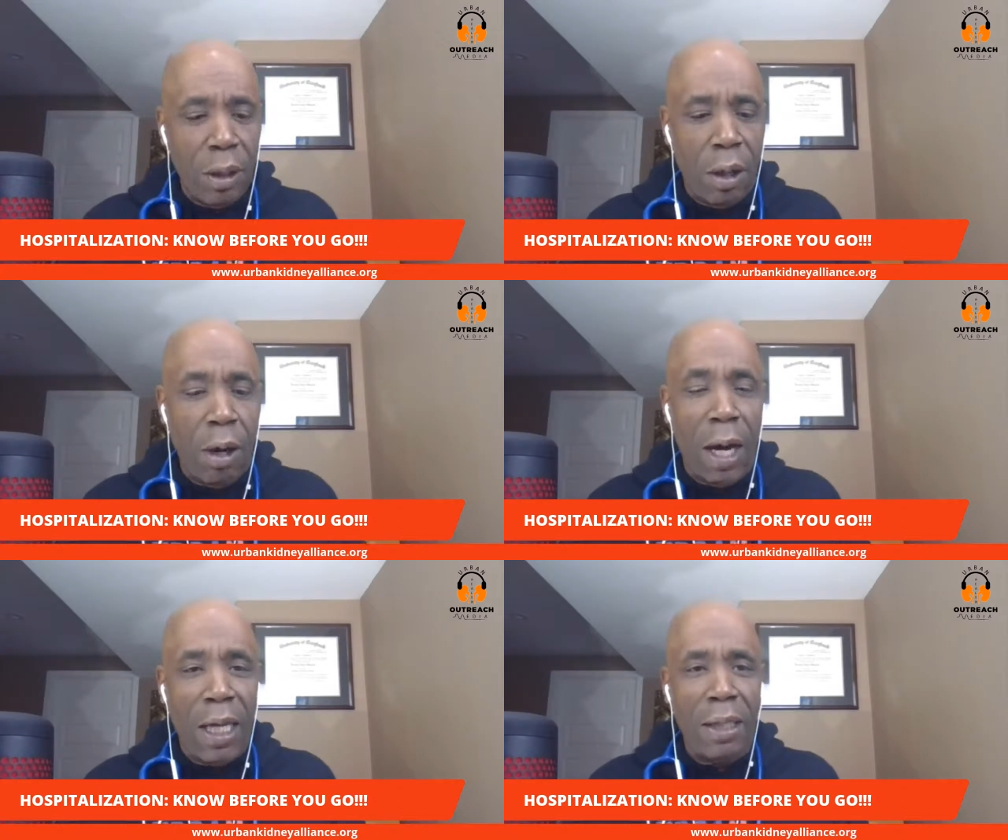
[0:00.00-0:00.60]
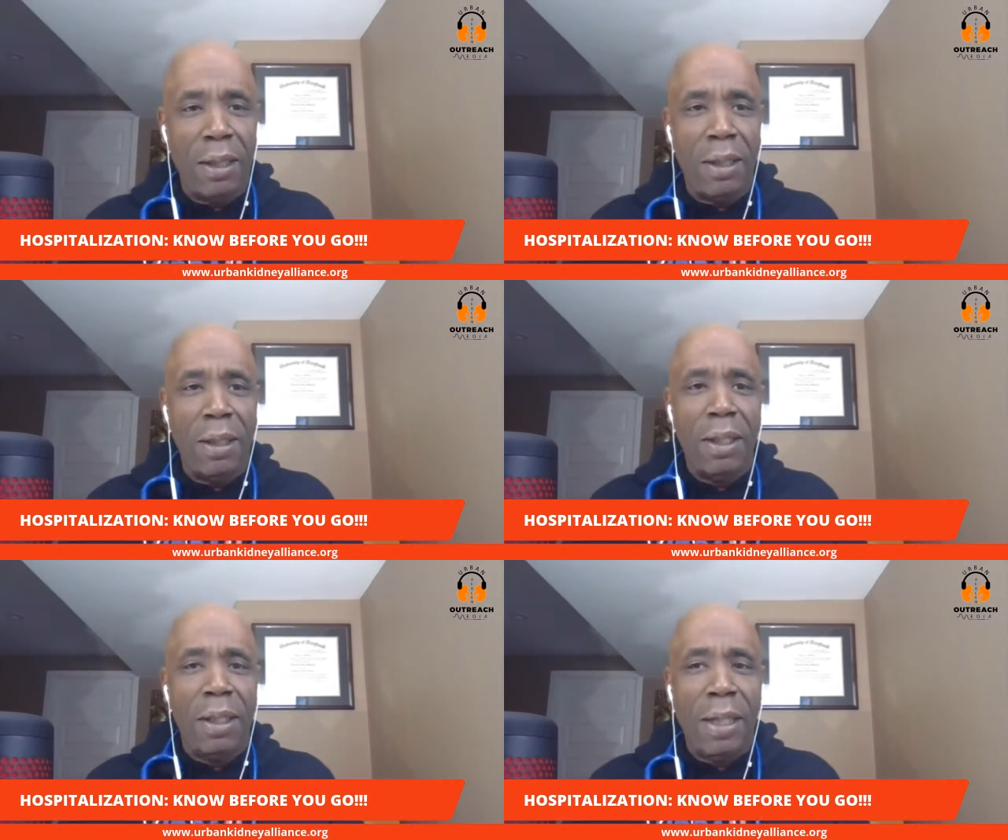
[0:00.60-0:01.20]
All right,
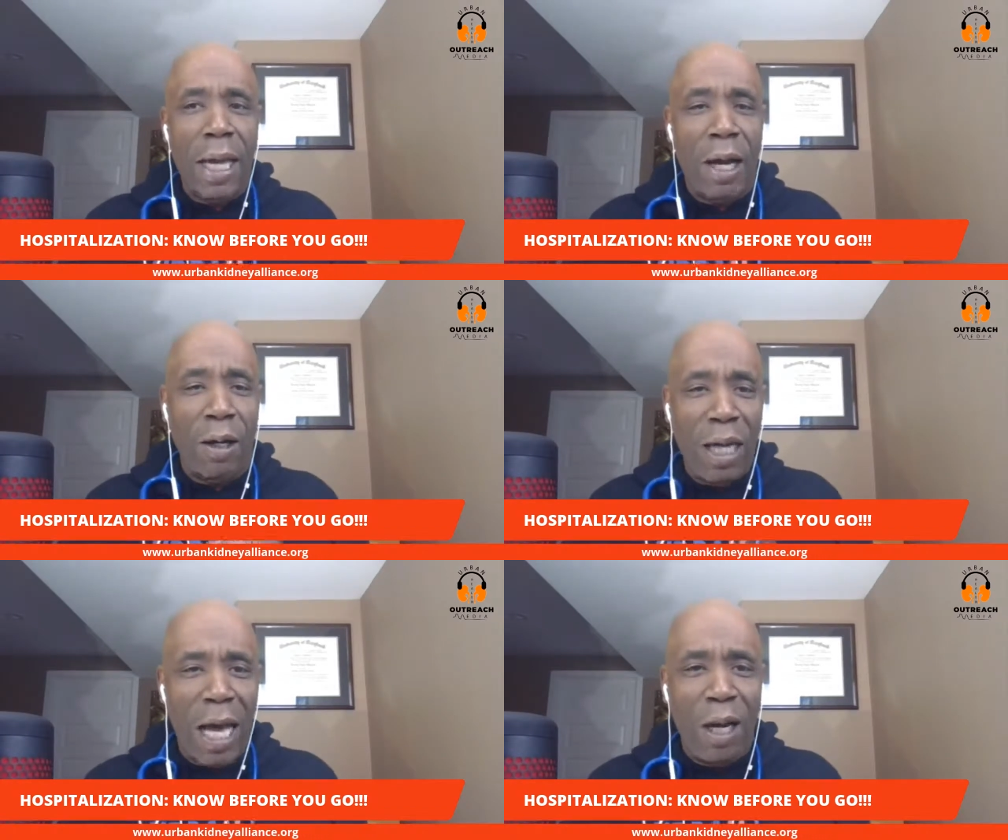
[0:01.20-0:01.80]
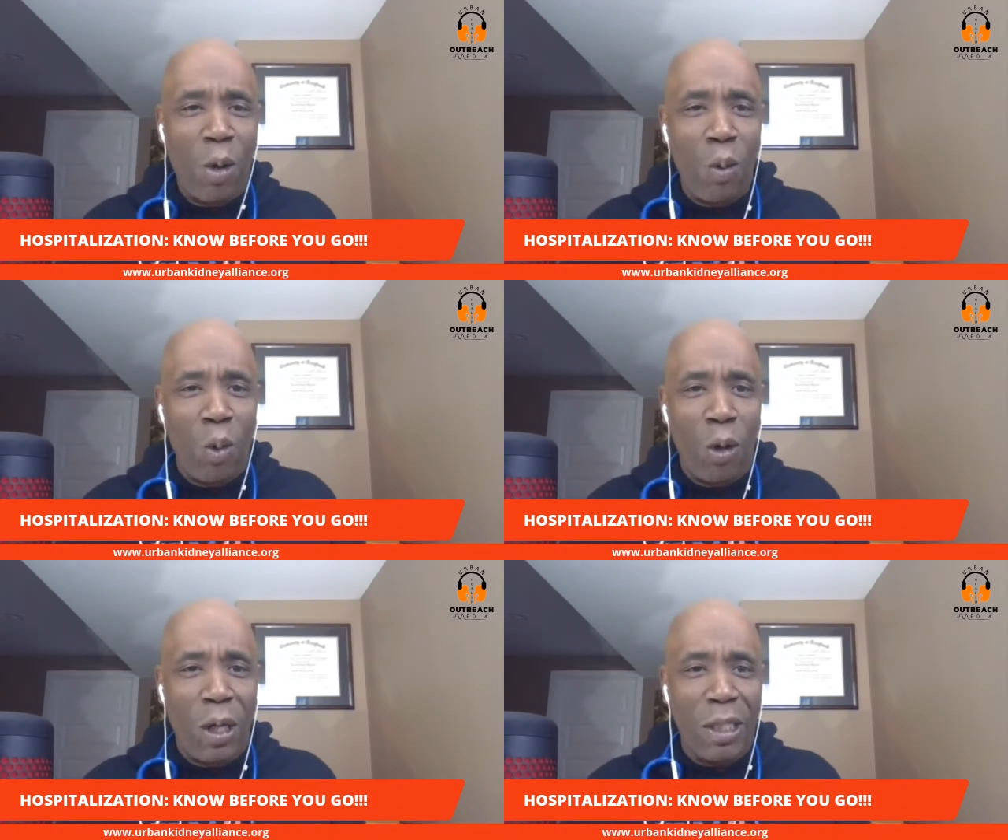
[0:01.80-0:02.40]
now a lot of
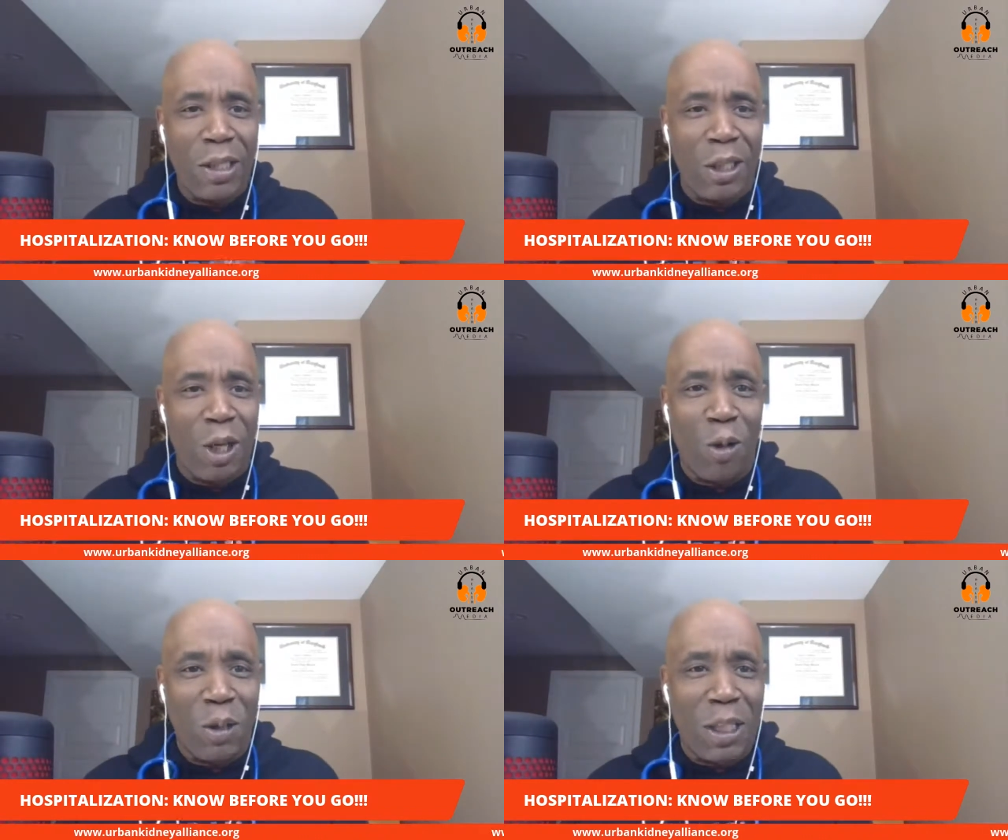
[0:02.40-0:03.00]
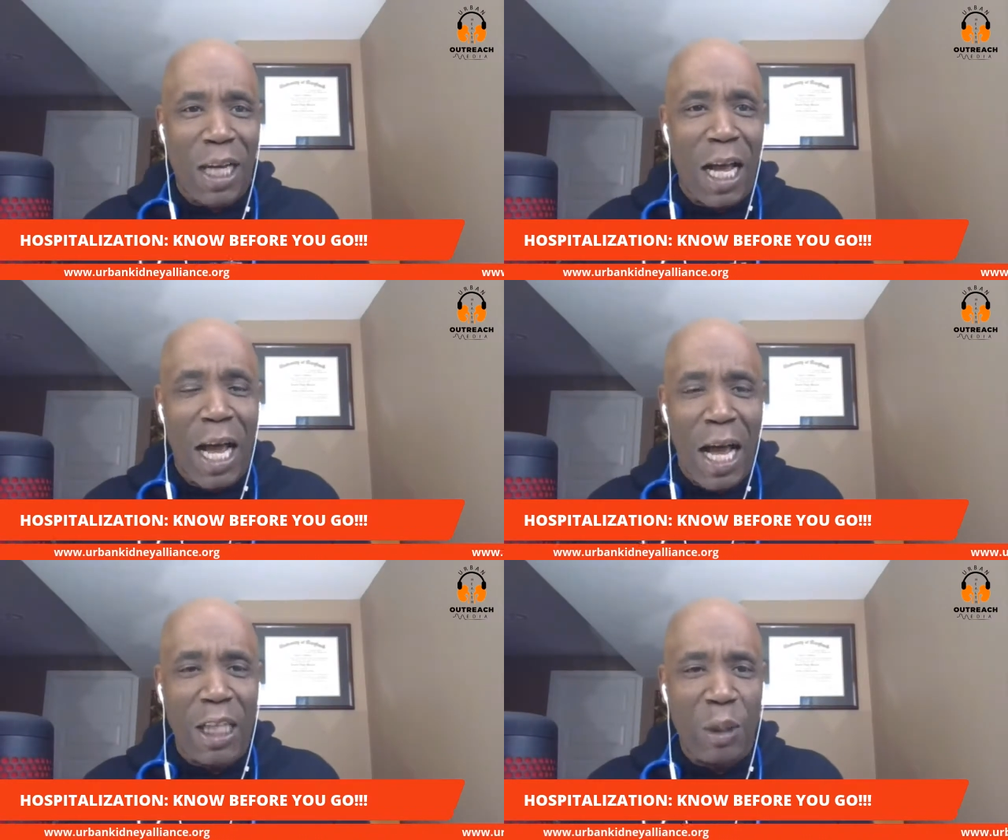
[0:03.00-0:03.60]
warriors go to the
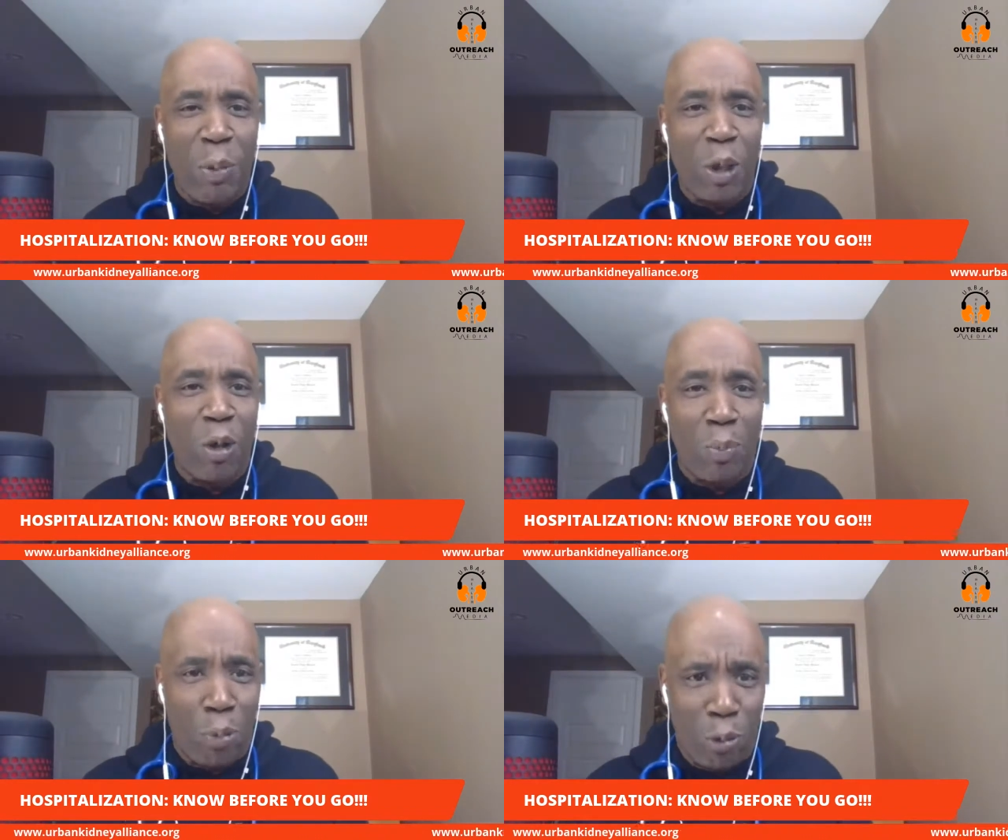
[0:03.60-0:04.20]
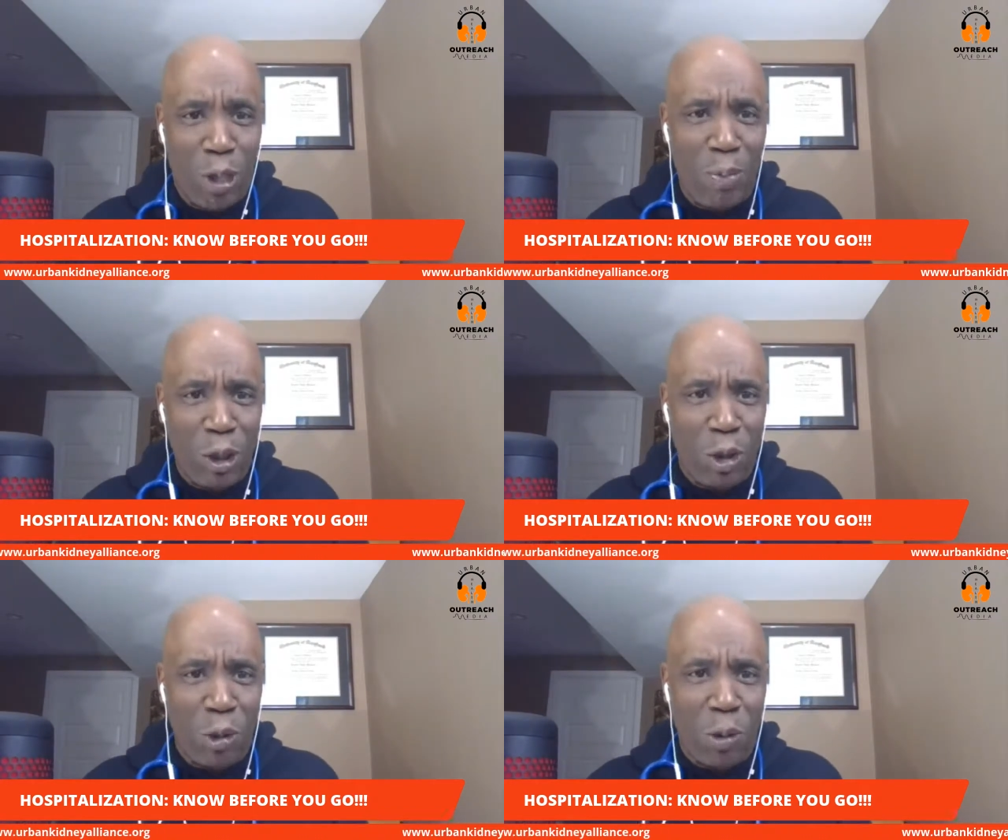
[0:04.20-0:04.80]
hospital
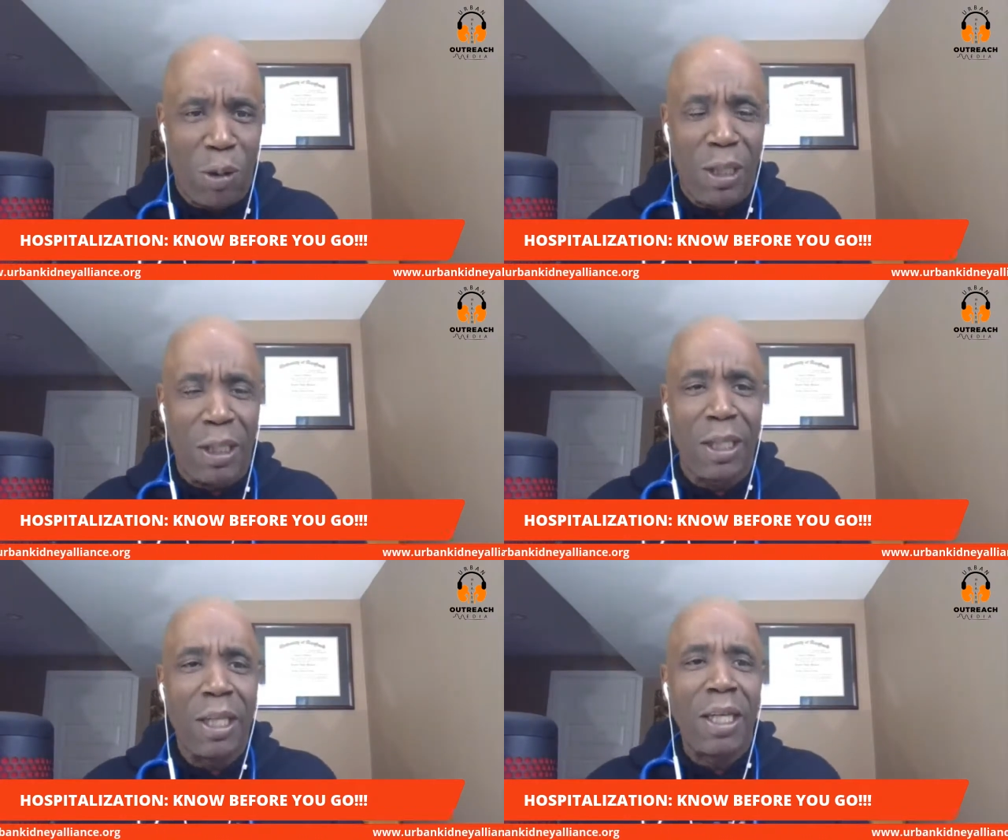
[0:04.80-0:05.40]
prematurely.